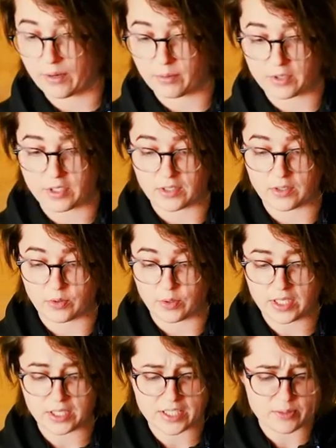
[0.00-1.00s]
I would just do
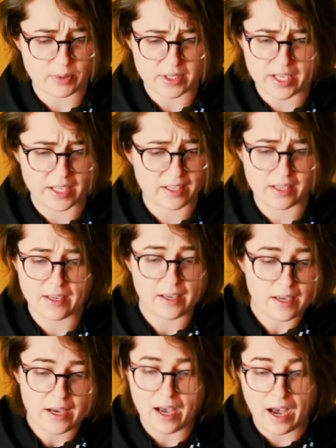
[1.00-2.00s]
weeklies, but like
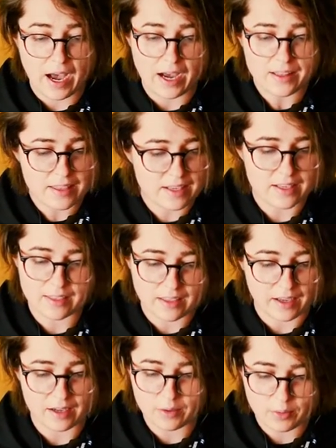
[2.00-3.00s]
I think
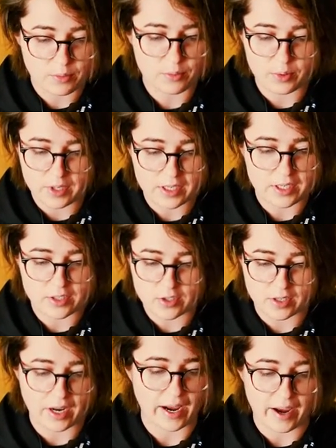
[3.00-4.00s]
that we
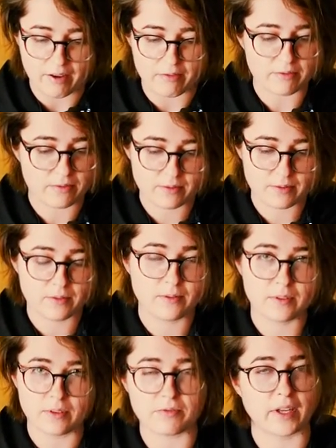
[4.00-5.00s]
should have
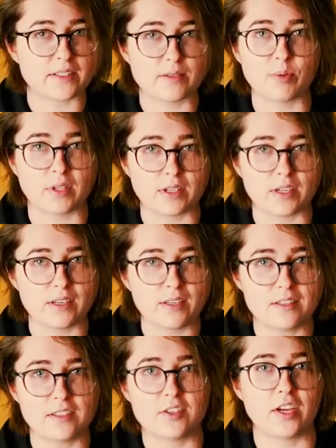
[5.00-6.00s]
the
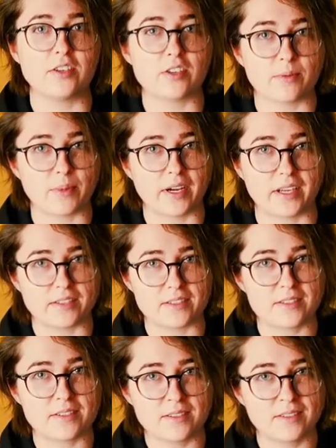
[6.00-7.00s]
flexibility to change our
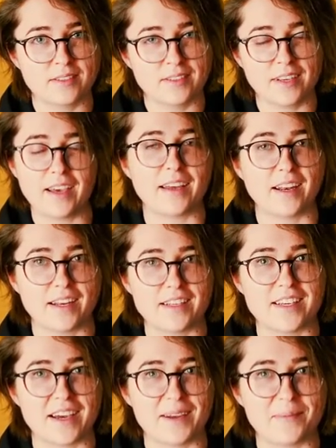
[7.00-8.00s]
minds at any time.